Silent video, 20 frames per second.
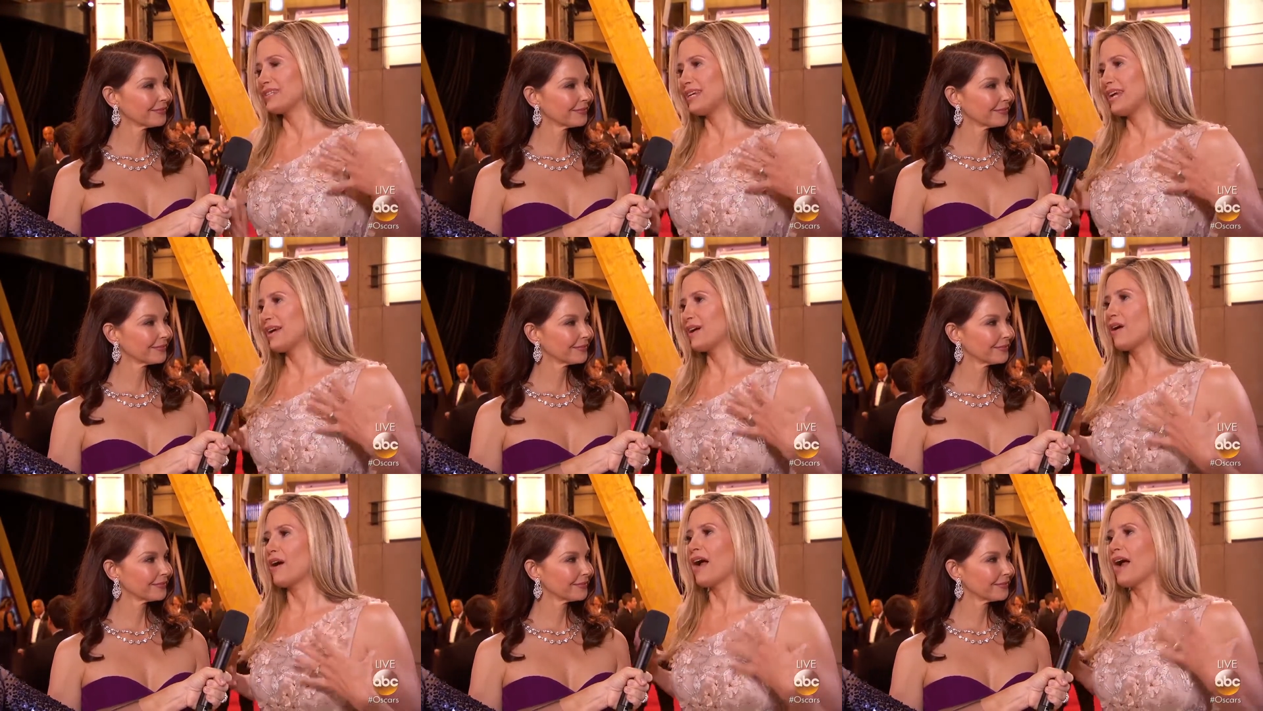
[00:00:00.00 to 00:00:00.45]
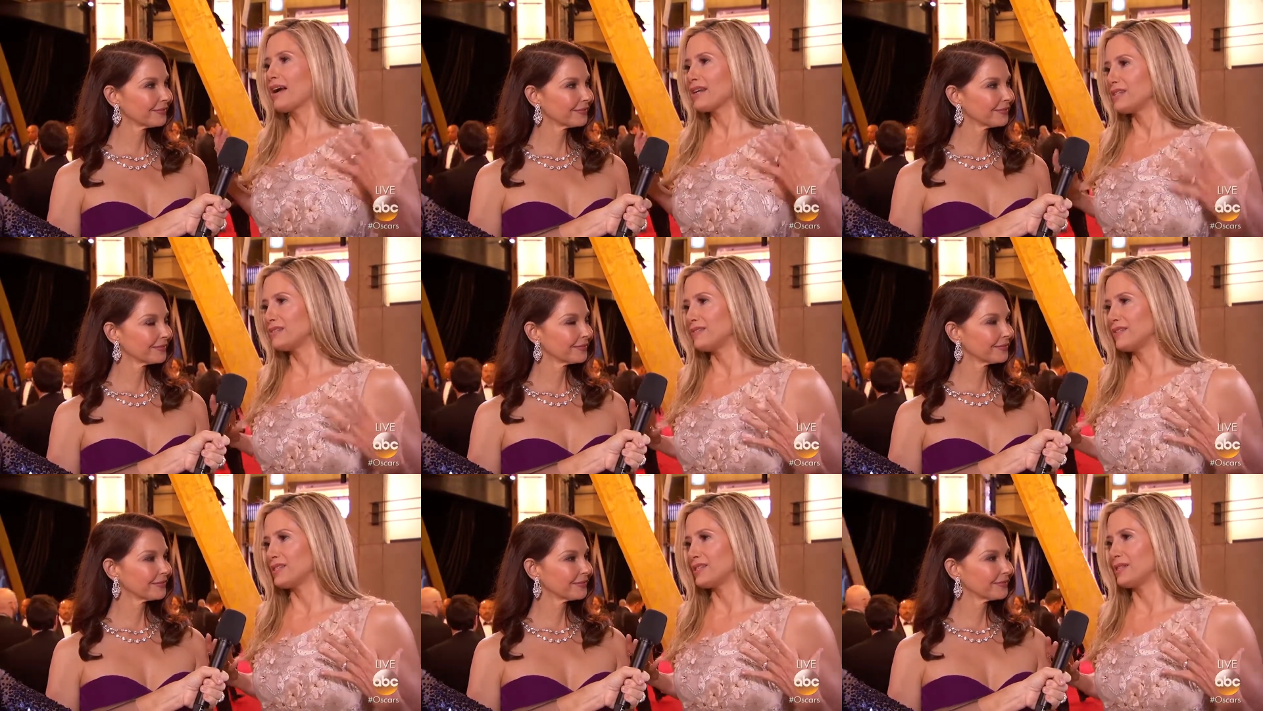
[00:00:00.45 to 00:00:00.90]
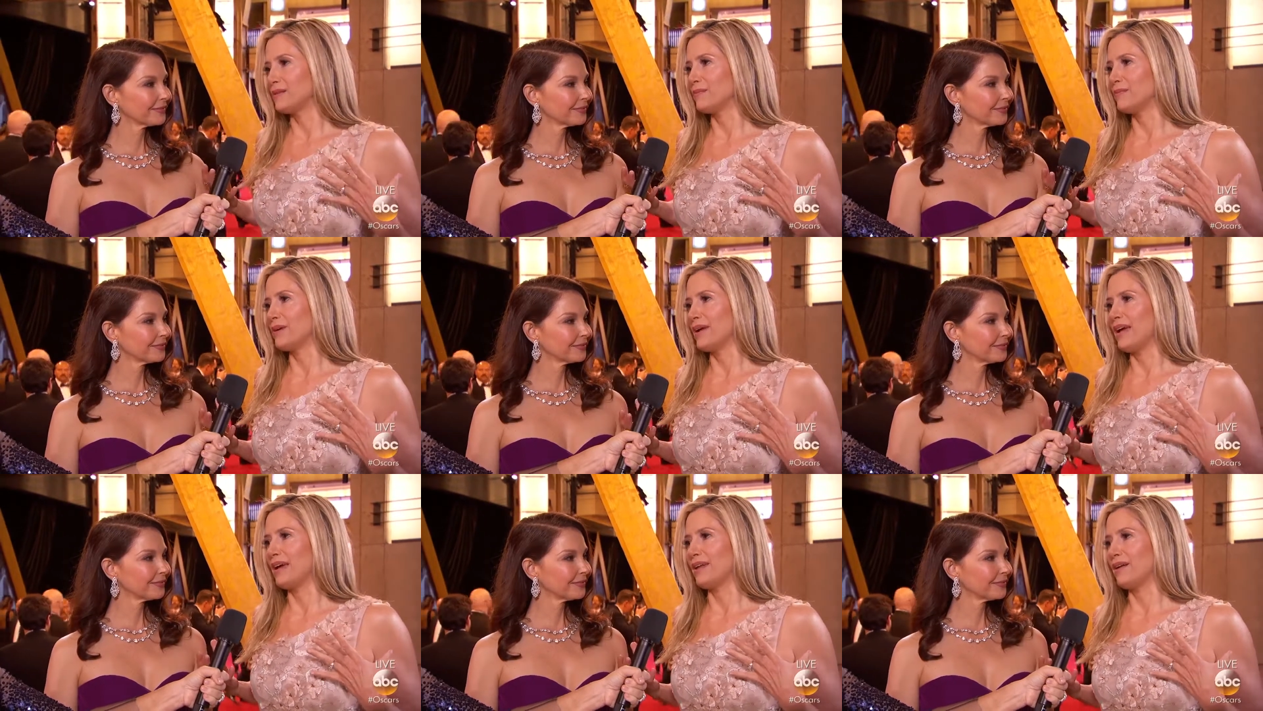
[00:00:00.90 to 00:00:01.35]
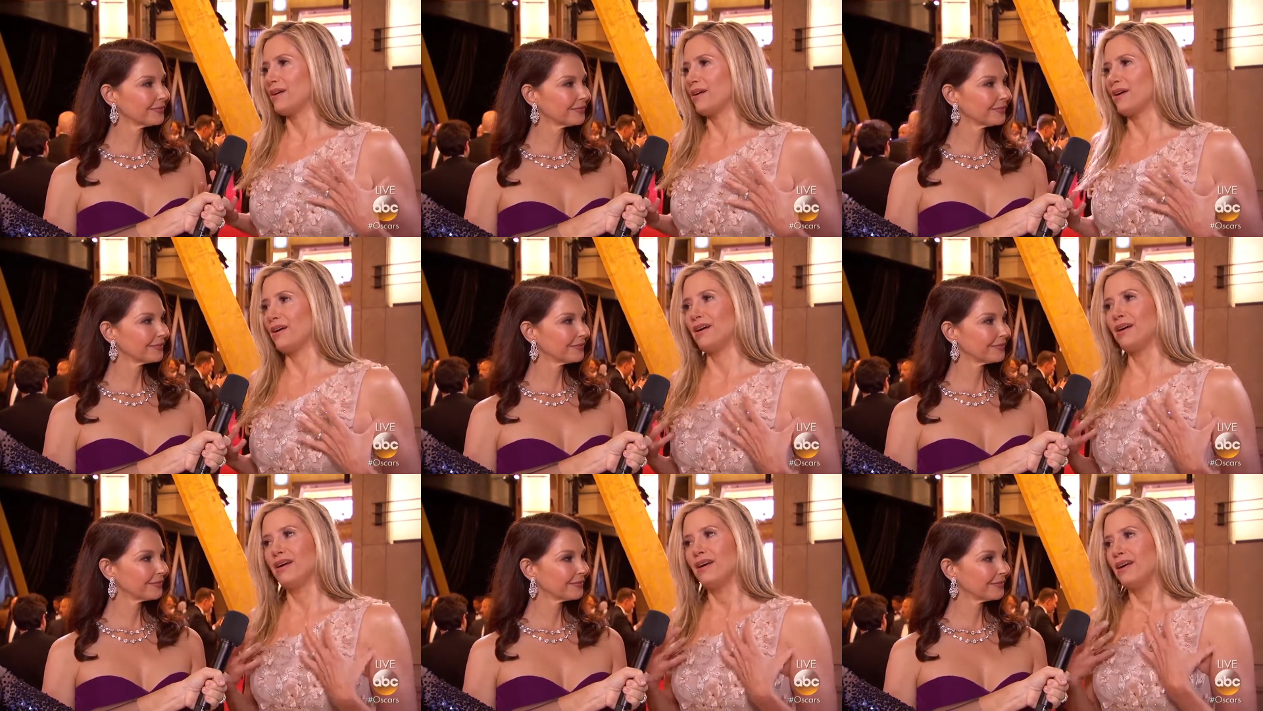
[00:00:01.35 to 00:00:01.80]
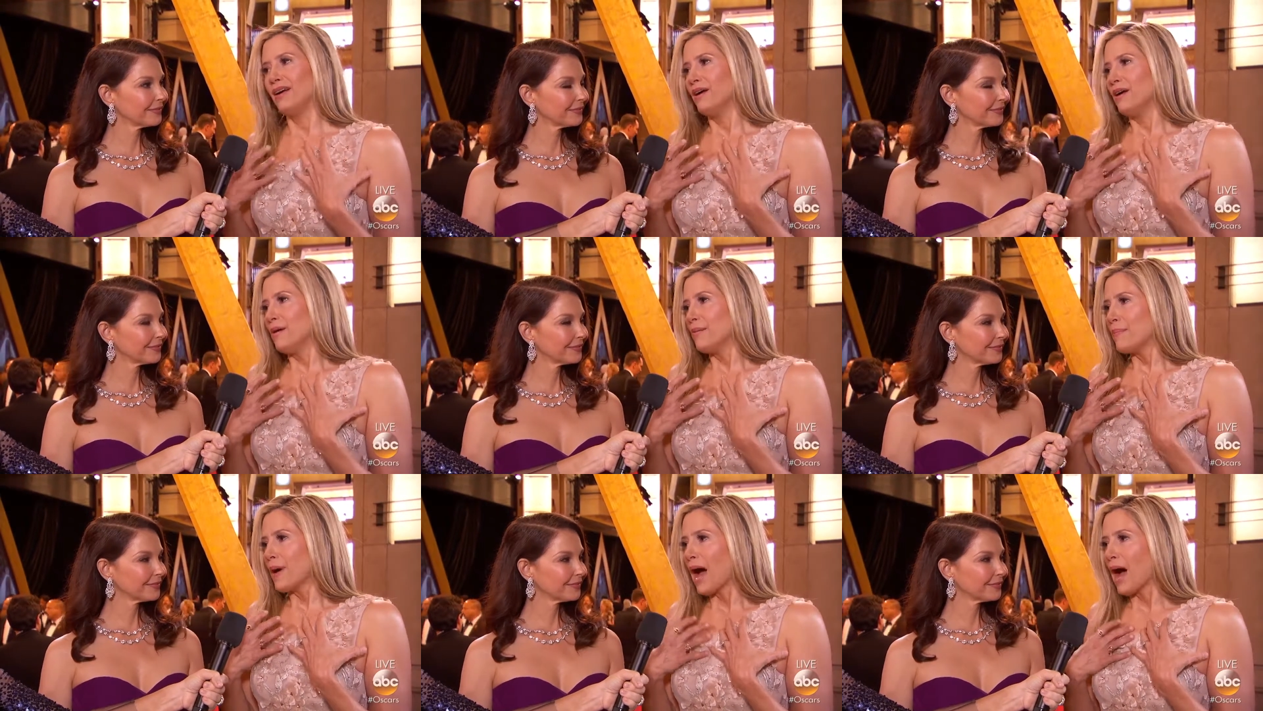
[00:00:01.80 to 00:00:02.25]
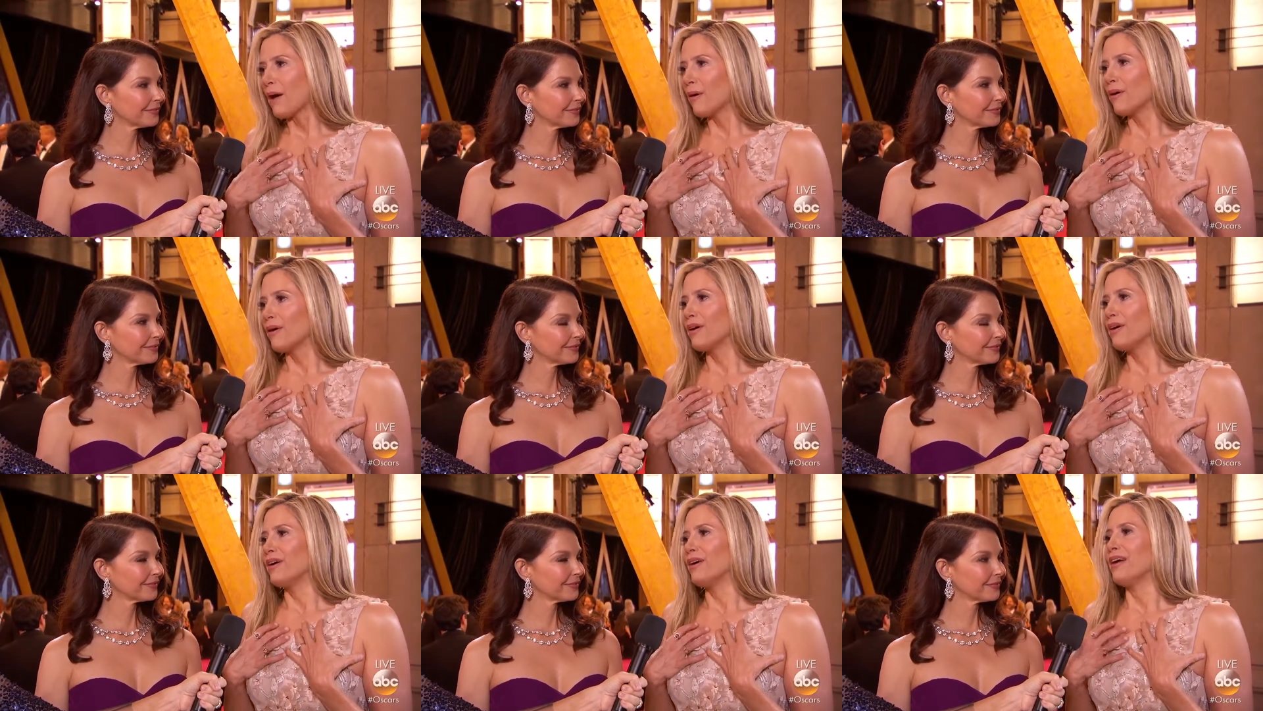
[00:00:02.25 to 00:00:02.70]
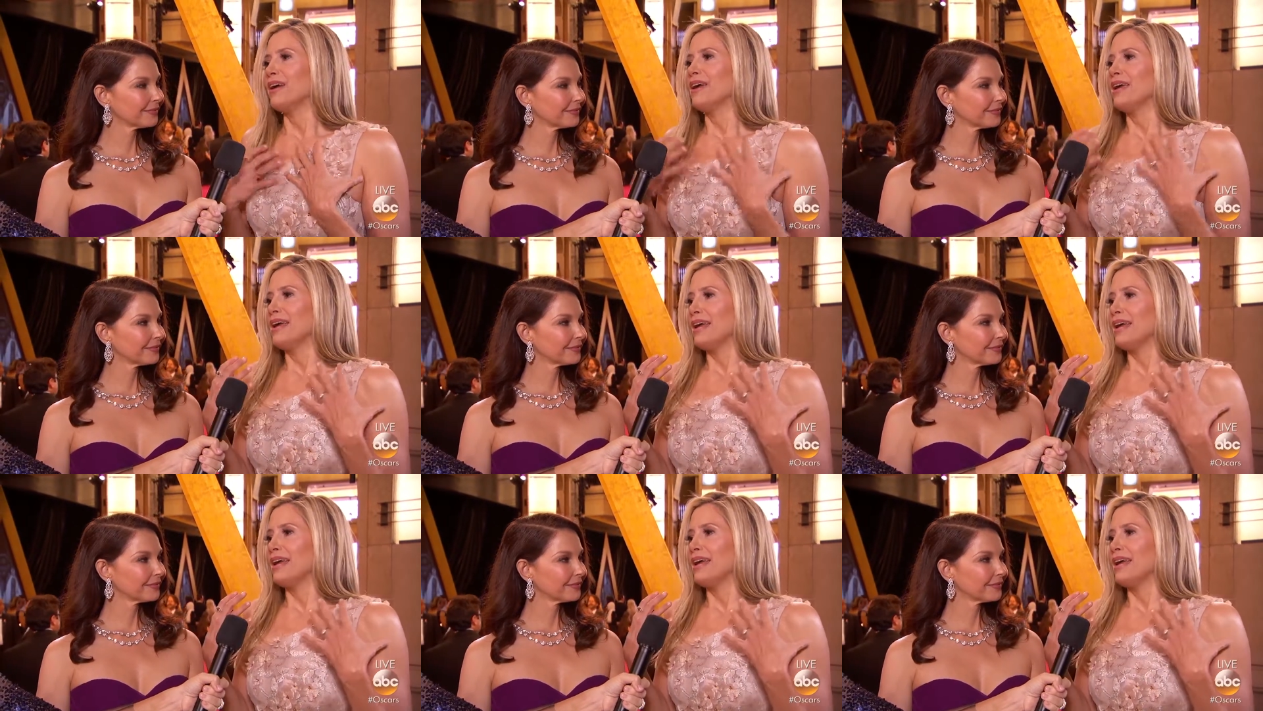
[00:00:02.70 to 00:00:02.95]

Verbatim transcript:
Speaker 1: to take our activism and our power